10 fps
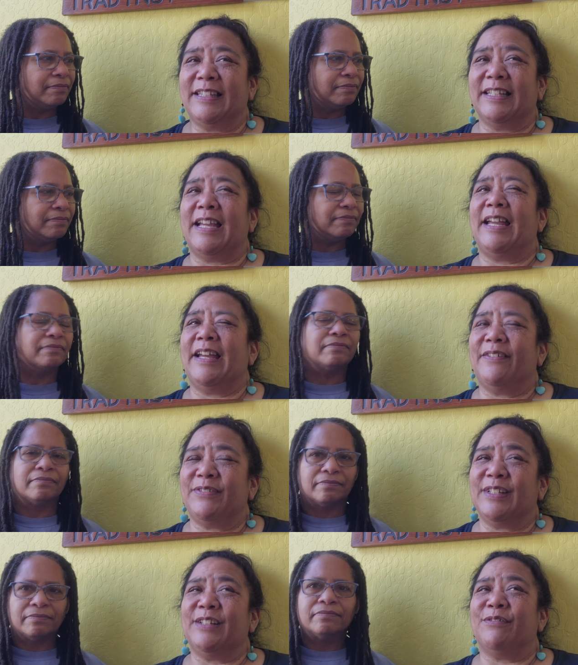Speaker 1: think I
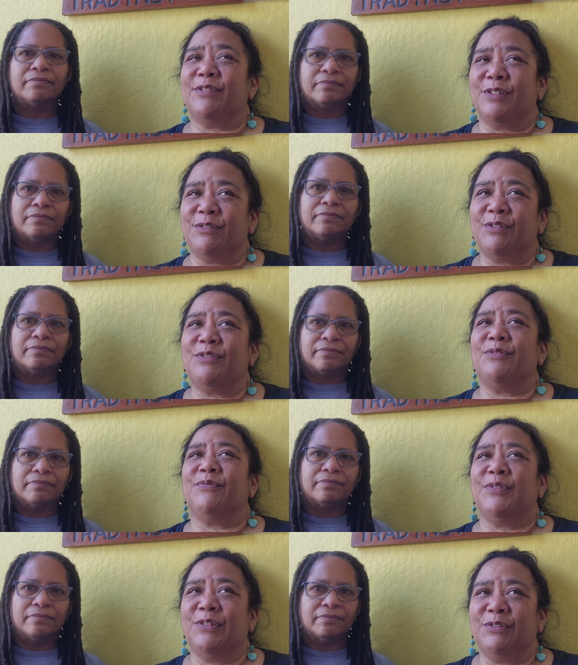have to introduce
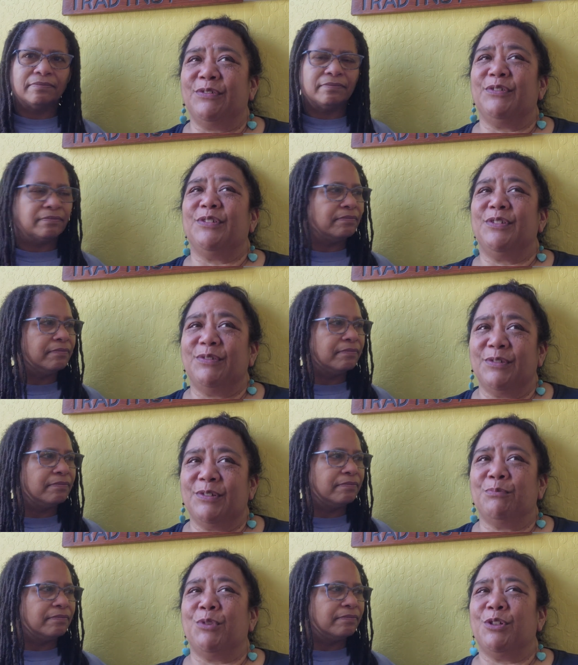food
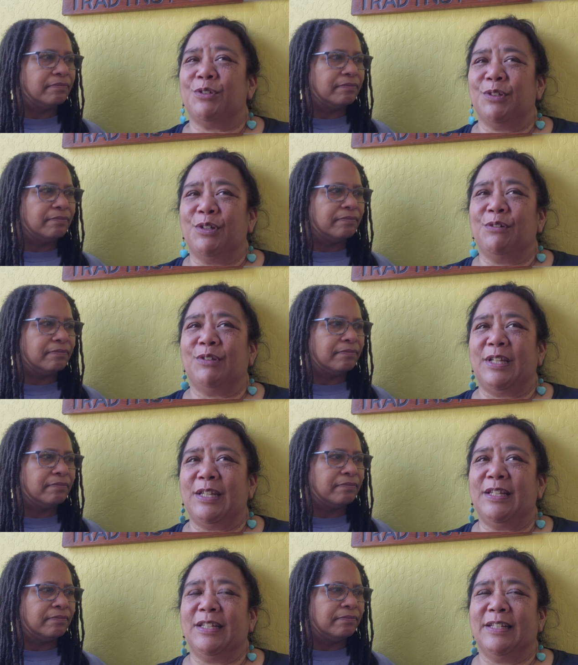more
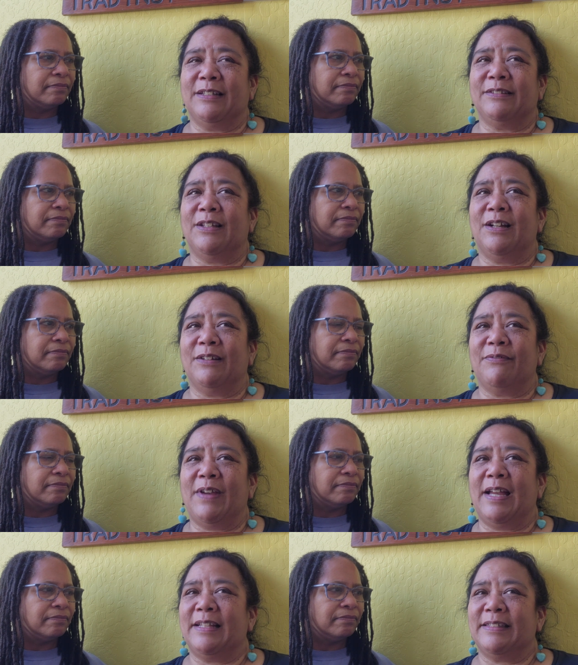slowly in a long
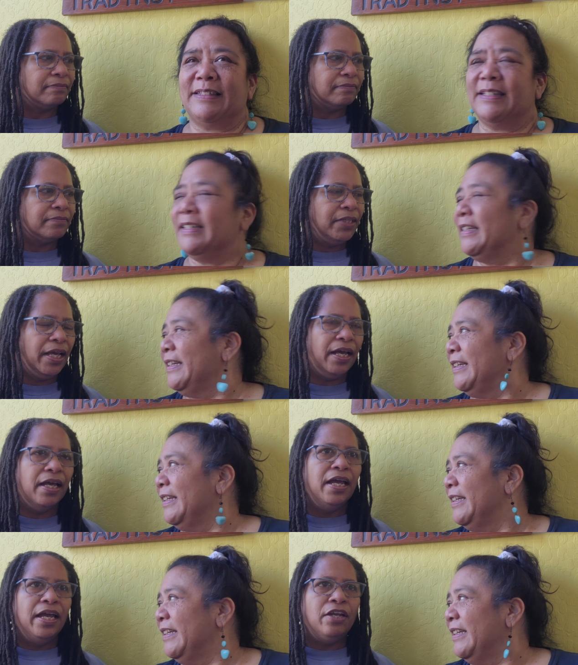fast. Yeah,
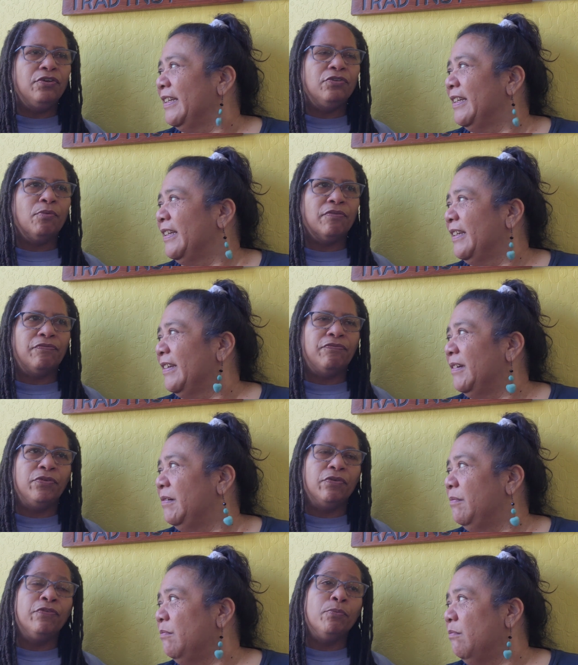
Speaker 2: introduce more
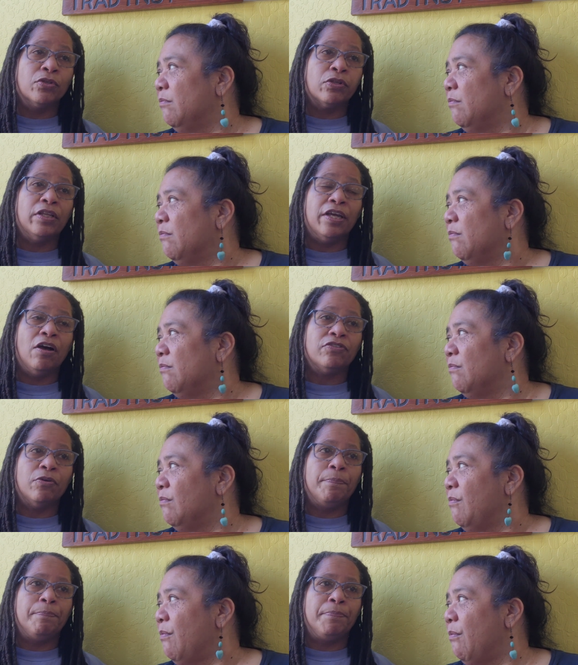f- food more slowly, and
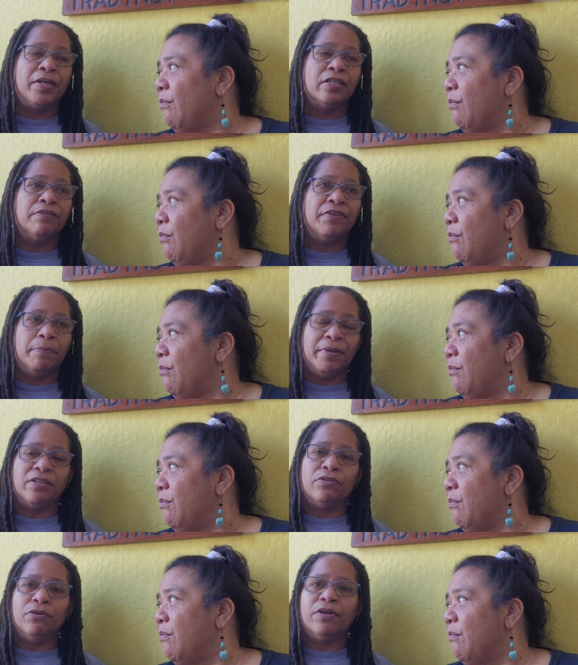also because of it being so